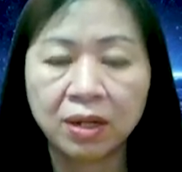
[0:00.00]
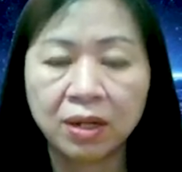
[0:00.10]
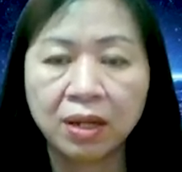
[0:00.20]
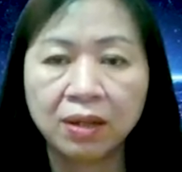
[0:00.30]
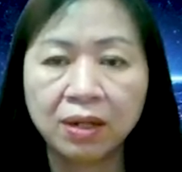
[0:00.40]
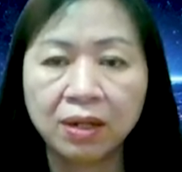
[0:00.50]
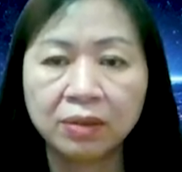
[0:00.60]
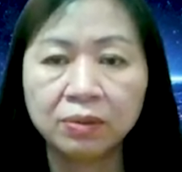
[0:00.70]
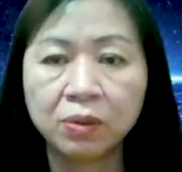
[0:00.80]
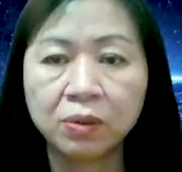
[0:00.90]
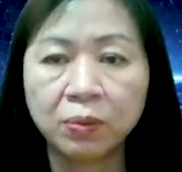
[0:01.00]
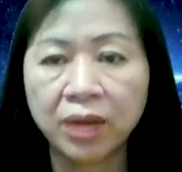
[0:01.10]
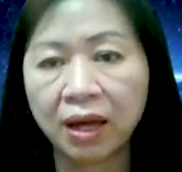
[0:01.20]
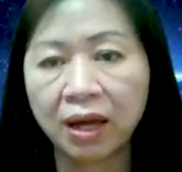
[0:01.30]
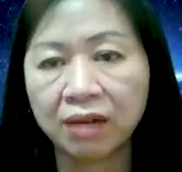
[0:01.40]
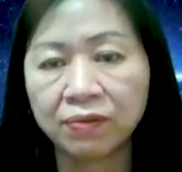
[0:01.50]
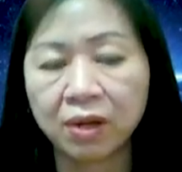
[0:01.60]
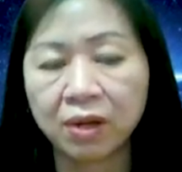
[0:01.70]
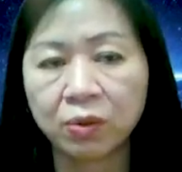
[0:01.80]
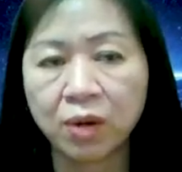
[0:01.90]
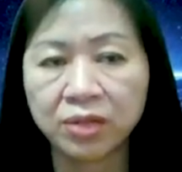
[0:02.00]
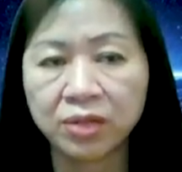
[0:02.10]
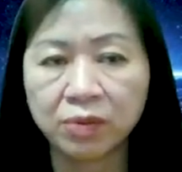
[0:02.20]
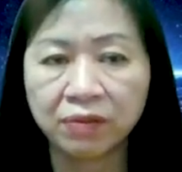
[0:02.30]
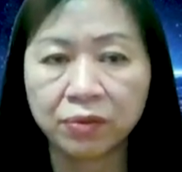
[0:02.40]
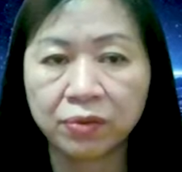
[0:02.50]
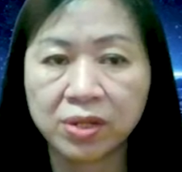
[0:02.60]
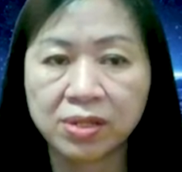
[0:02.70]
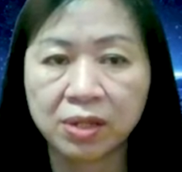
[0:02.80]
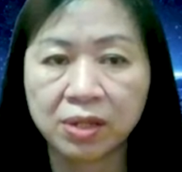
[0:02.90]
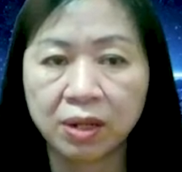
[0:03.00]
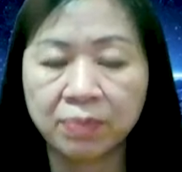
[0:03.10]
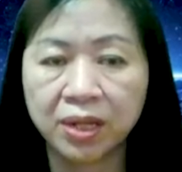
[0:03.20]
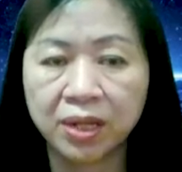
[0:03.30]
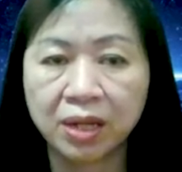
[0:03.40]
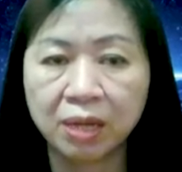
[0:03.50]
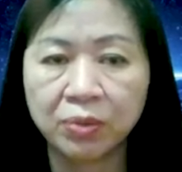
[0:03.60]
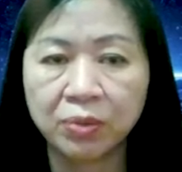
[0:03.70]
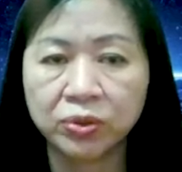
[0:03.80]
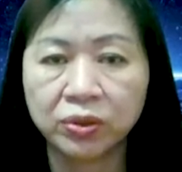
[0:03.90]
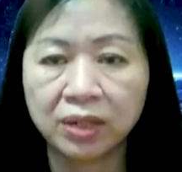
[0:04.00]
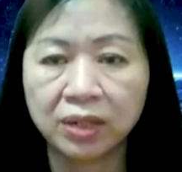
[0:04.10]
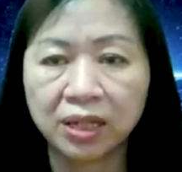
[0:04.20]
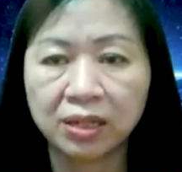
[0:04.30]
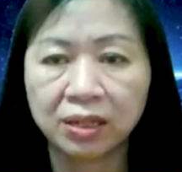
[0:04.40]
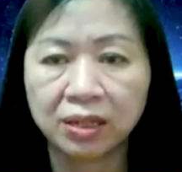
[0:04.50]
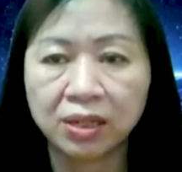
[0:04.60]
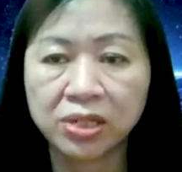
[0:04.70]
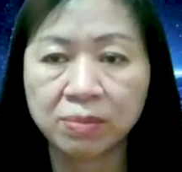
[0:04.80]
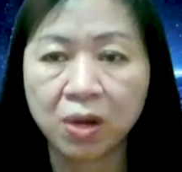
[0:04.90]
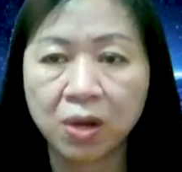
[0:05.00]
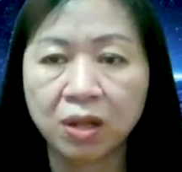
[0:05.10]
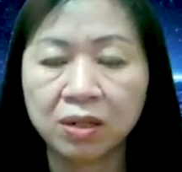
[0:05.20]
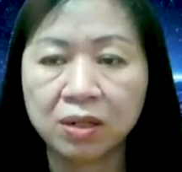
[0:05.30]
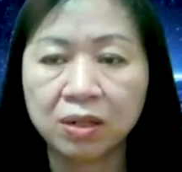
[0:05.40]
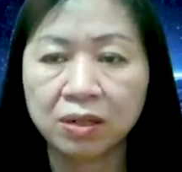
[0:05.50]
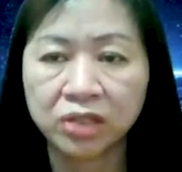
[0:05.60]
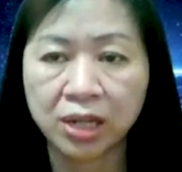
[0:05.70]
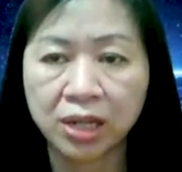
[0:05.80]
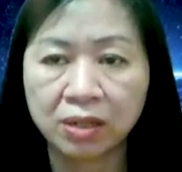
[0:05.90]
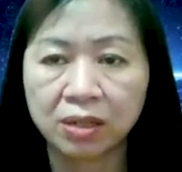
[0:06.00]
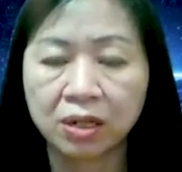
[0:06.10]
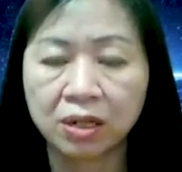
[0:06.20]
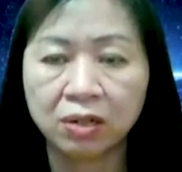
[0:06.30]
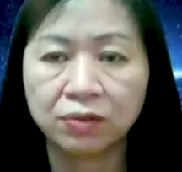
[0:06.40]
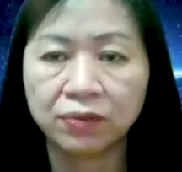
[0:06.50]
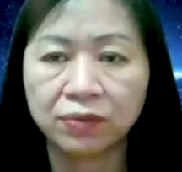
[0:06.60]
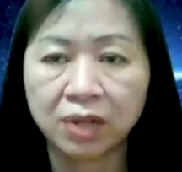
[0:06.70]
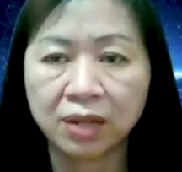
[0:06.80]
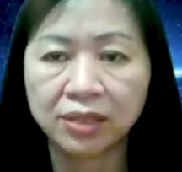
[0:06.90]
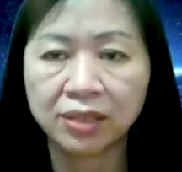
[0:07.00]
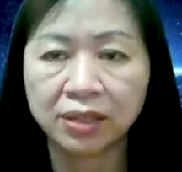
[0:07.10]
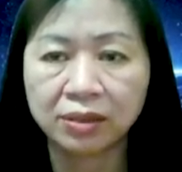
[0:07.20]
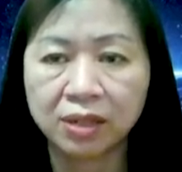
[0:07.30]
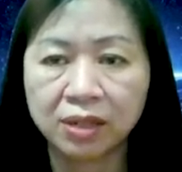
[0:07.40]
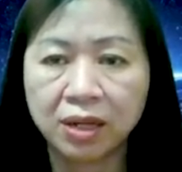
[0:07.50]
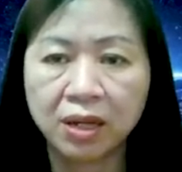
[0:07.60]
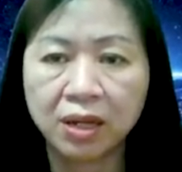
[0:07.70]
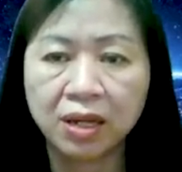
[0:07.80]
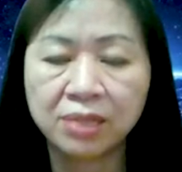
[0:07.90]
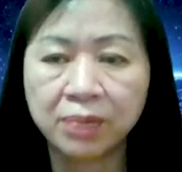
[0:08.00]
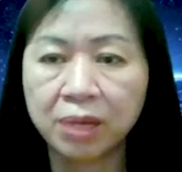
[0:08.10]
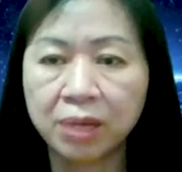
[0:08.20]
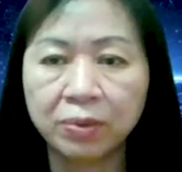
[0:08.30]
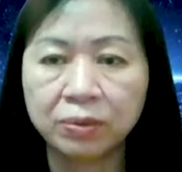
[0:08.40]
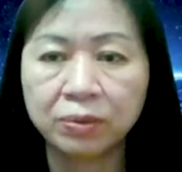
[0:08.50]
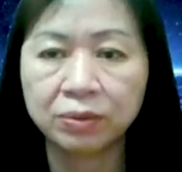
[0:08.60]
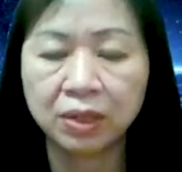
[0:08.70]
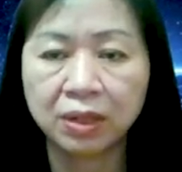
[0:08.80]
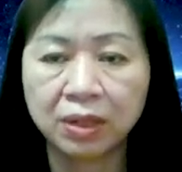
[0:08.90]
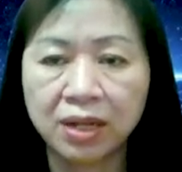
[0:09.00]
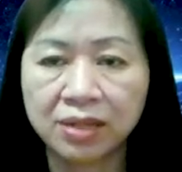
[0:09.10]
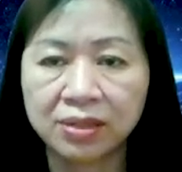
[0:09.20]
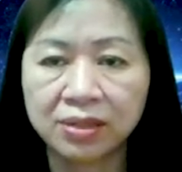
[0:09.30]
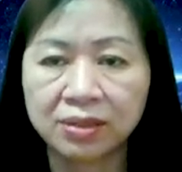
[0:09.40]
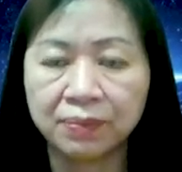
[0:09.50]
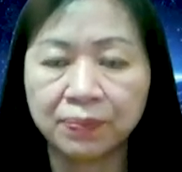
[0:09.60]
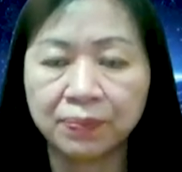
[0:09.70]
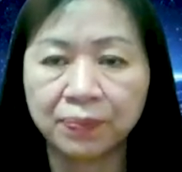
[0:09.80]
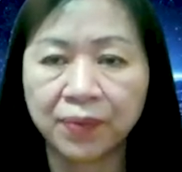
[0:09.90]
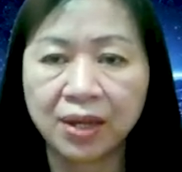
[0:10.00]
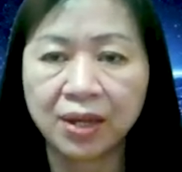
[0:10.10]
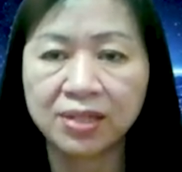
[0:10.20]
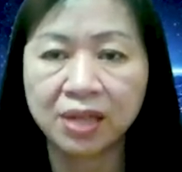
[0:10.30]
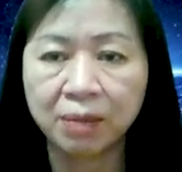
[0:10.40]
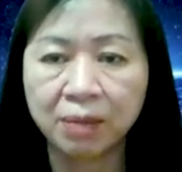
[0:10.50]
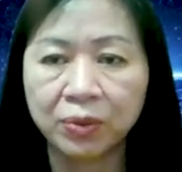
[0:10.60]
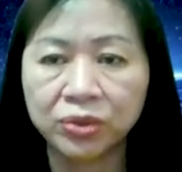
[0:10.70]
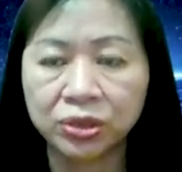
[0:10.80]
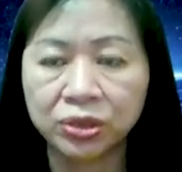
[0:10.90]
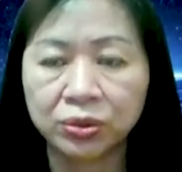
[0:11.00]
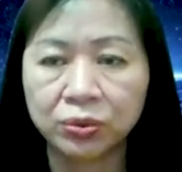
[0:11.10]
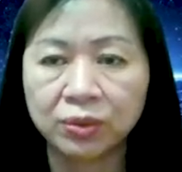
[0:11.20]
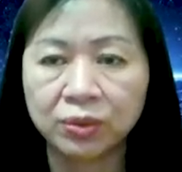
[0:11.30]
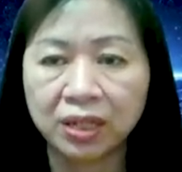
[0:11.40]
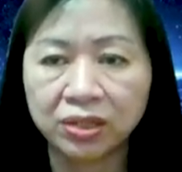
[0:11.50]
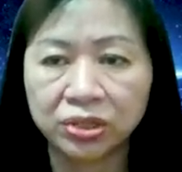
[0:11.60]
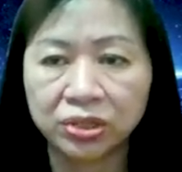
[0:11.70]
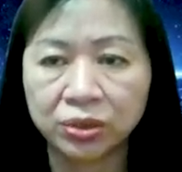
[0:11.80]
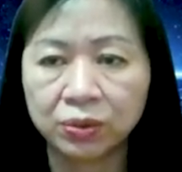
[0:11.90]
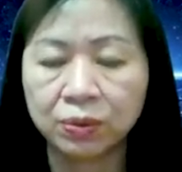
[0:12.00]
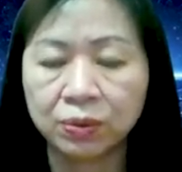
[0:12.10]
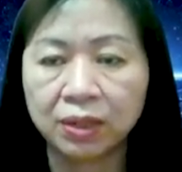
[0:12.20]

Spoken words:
Then we have cross-reference, being able to link smaller chunk of content. It's able to link to